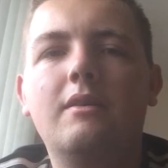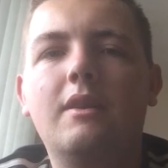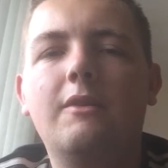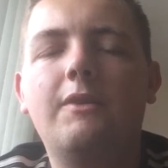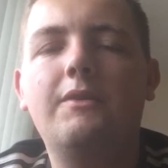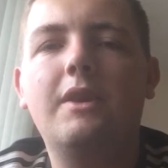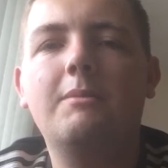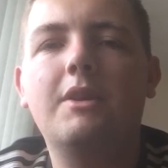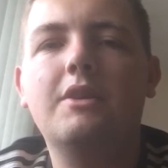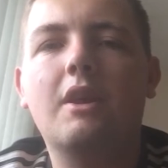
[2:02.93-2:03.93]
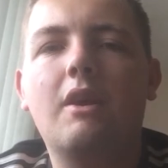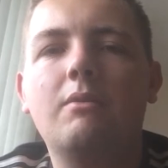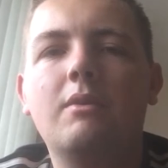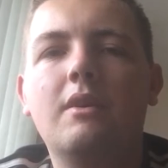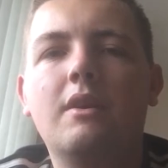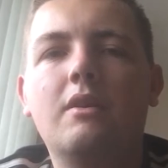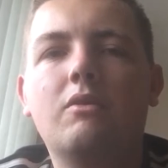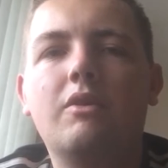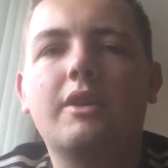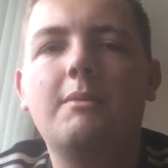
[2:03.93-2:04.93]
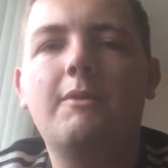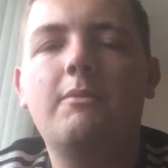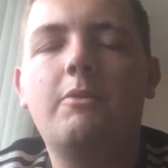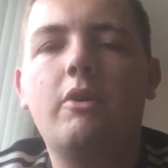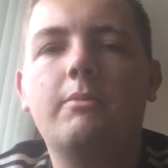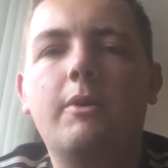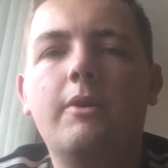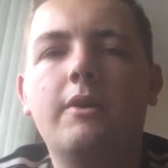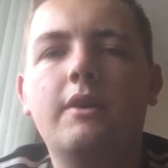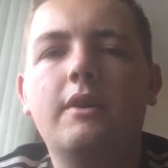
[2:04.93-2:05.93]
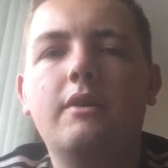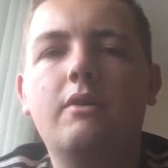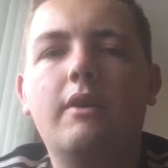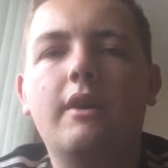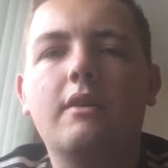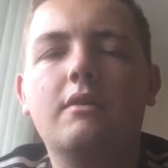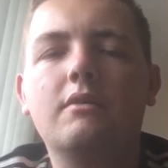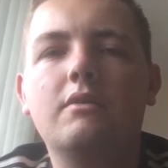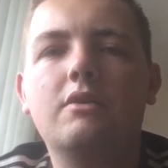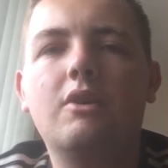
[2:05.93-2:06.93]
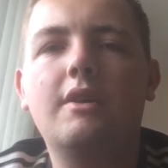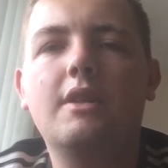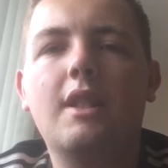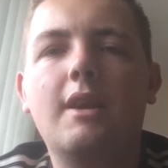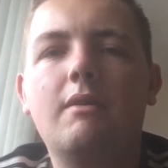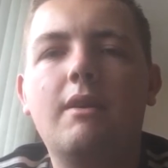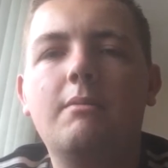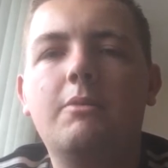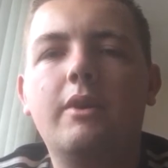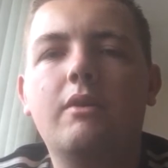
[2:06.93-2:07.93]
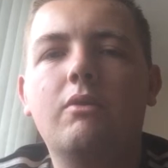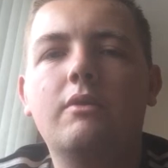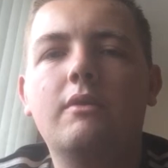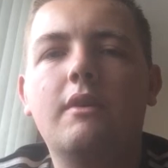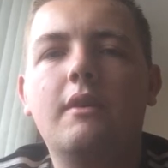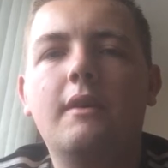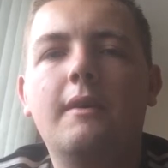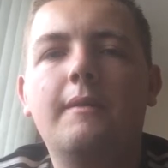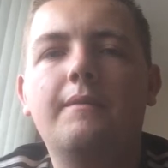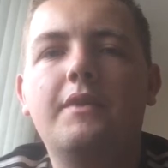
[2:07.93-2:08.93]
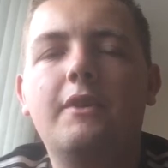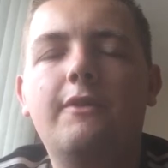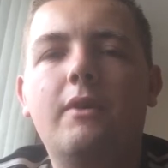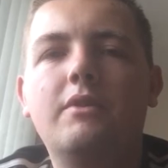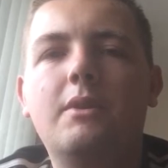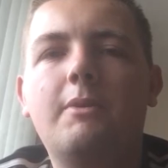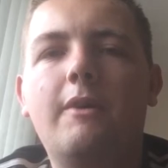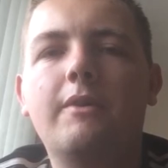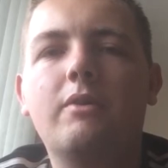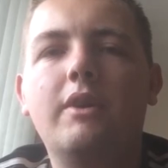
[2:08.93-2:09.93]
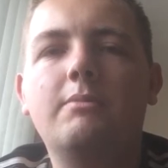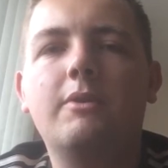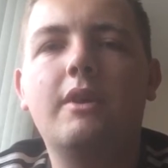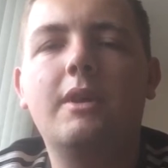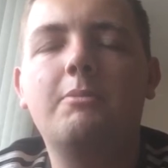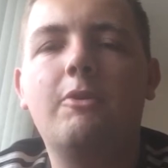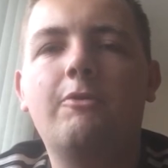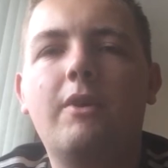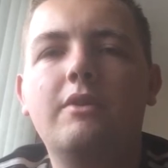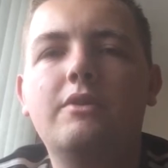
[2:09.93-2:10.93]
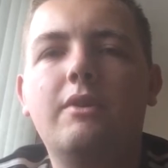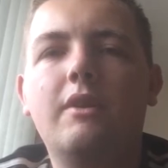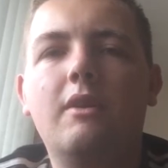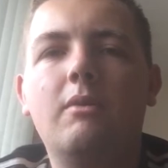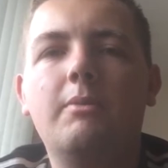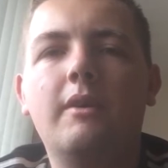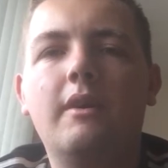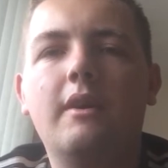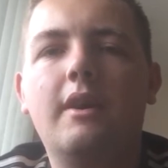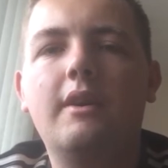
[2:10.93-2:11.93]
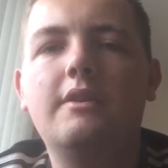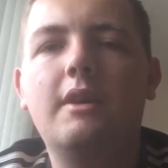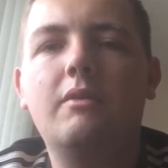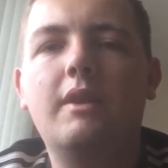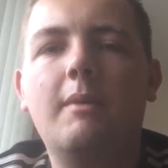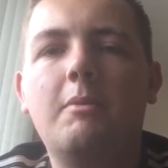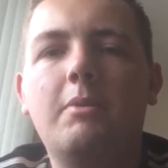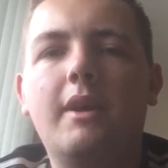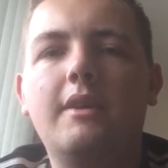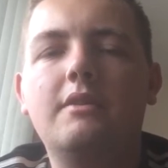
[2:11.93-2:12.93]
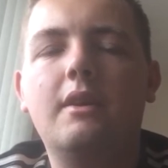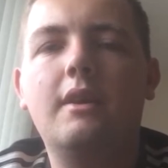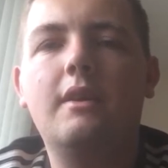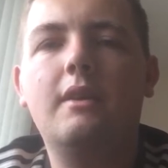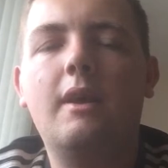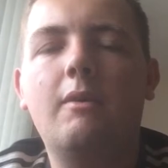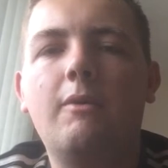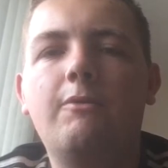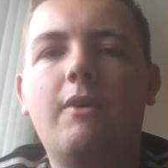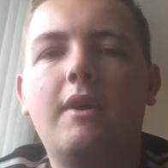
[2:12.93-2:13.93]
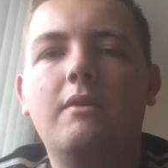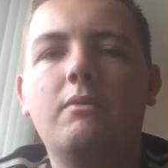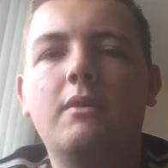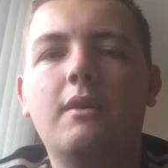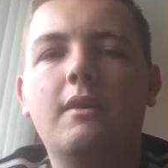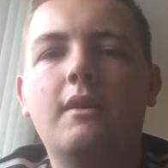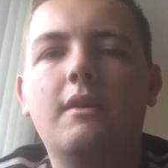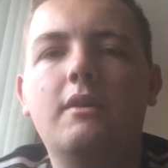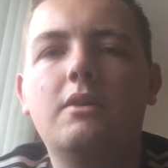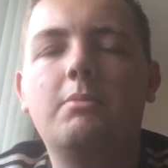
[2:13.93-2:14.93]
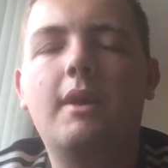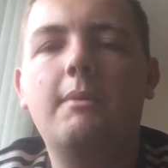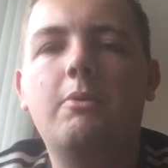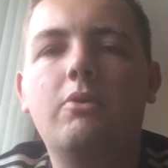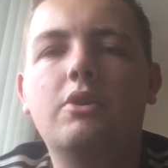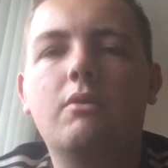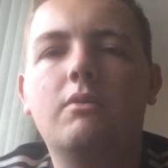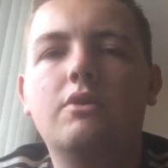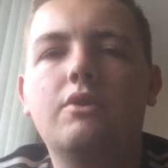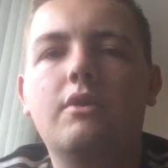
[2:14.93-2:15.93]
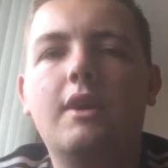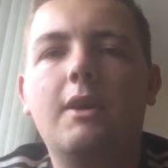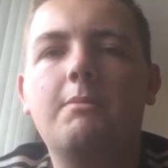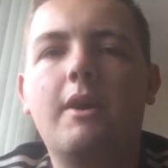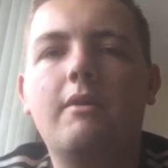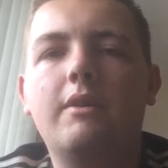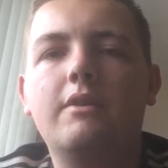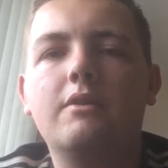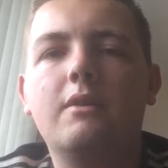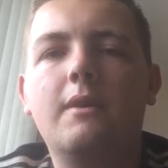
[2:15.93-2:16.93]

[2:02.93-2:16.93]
nearly 15 minutes to go. Cross came in from Pogba. Neuer tried to clear it, but he couldn't. And it fell into the path of Griezmann, and he put France 2-0 up. And it sealed them a place in their own final to play Portugal on Sunday in Paris.